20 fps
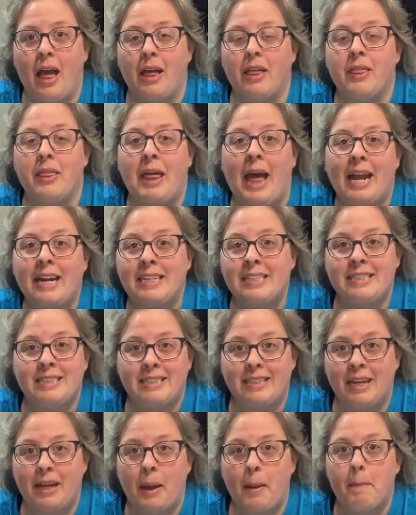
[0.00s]
That is
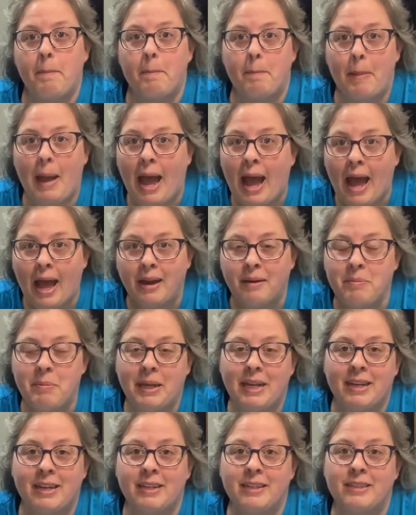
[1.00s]
bad
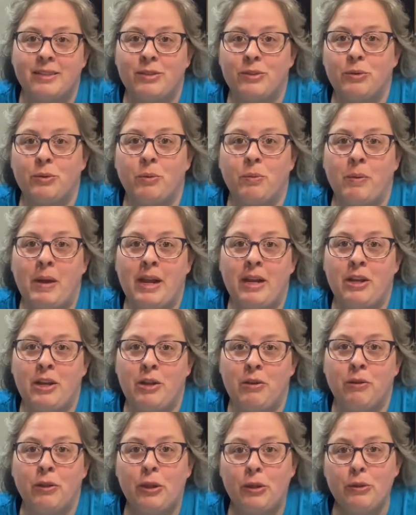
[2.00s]
because when
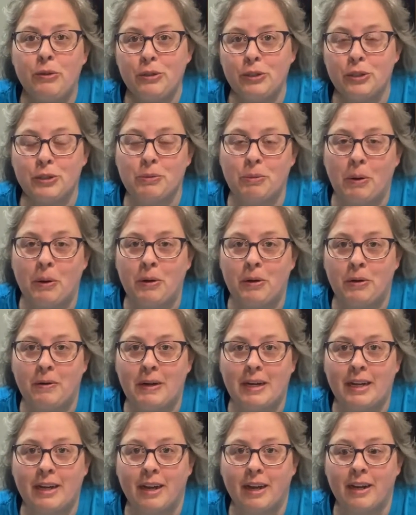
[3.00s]
you lose your
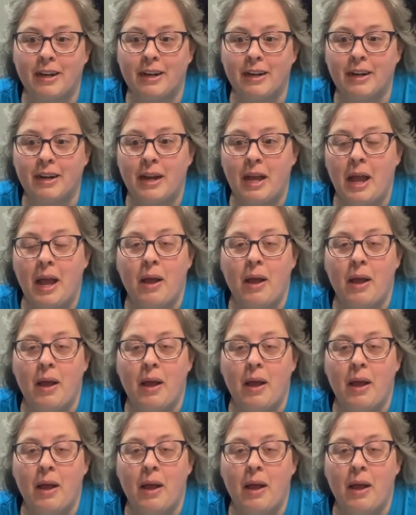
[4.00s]
rotary cutter,